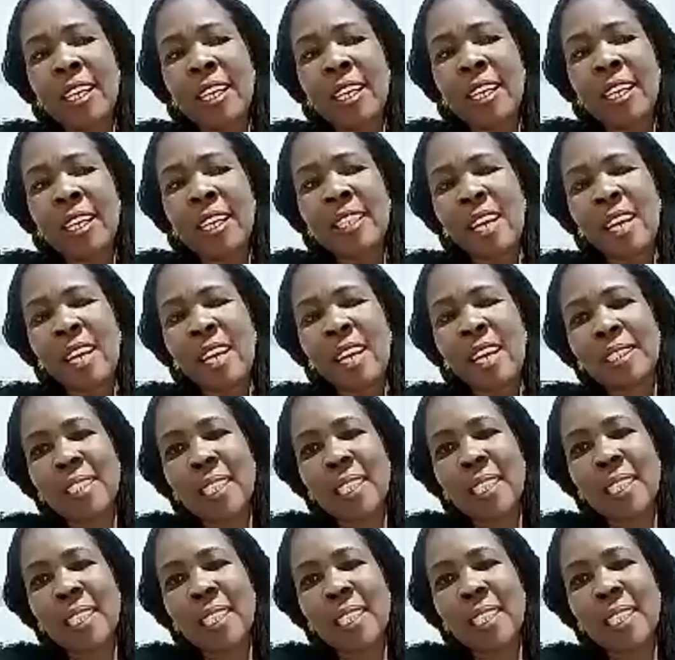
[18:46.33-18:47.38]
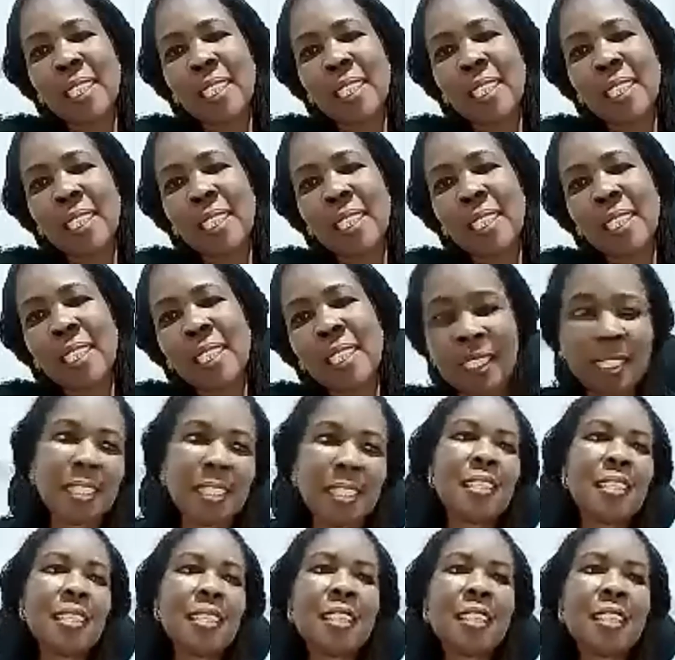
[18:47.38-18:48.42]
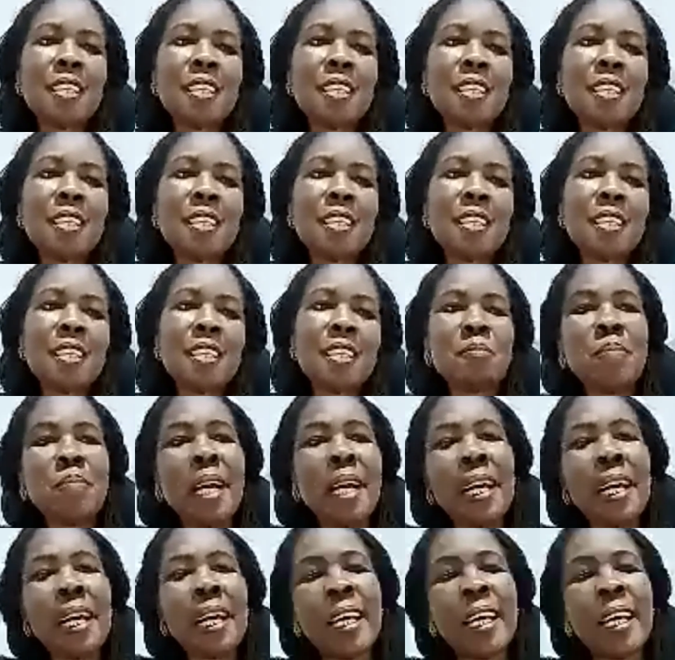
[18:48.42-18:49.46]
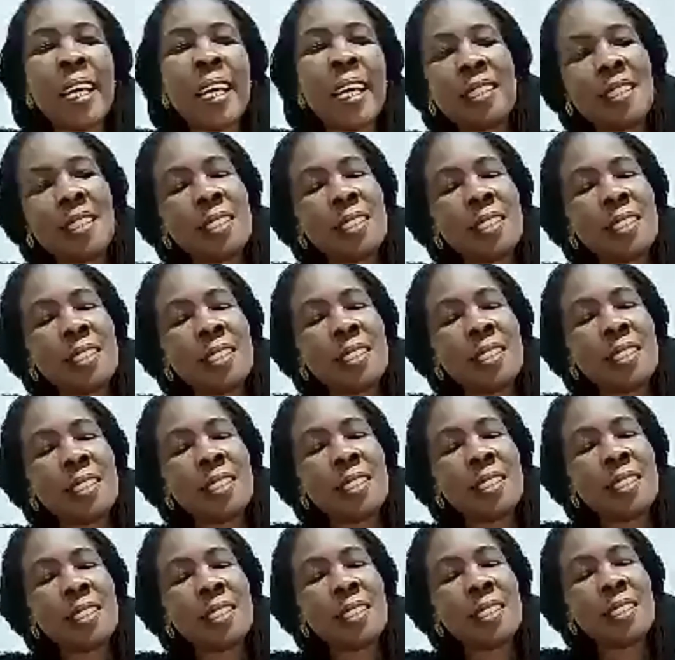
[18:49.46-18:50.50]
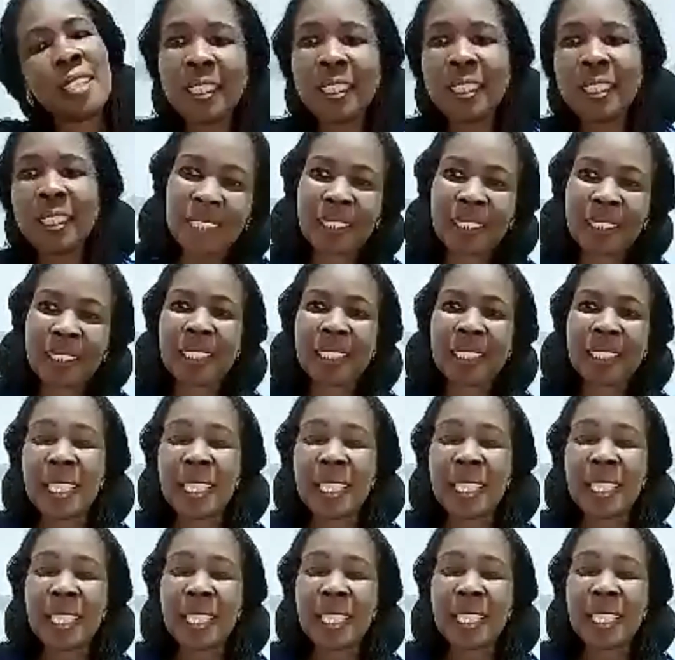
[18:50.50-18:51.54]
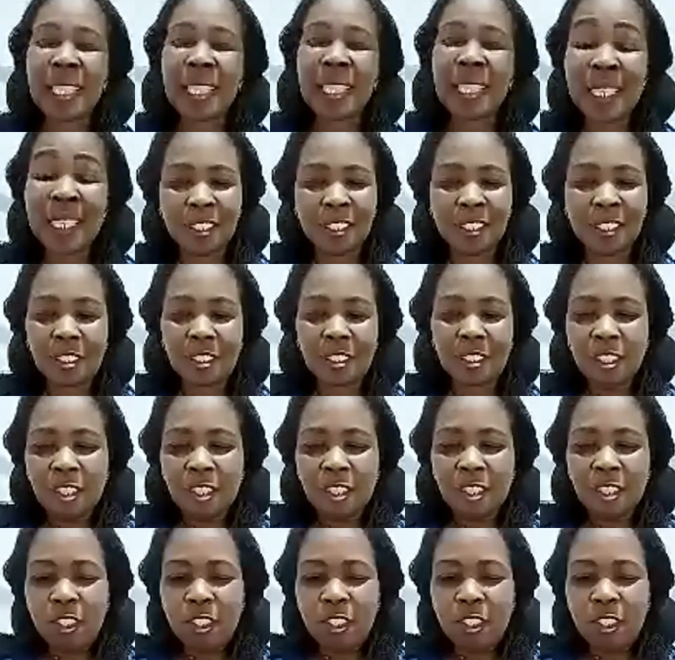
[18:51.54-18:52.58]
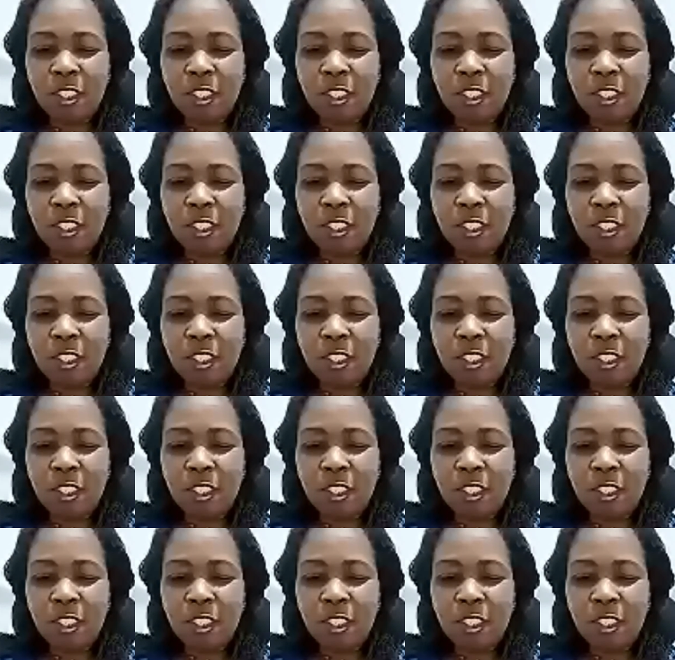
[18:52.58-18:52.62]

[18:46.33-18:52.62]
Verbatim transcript: And I was fascinated by the things I started learning.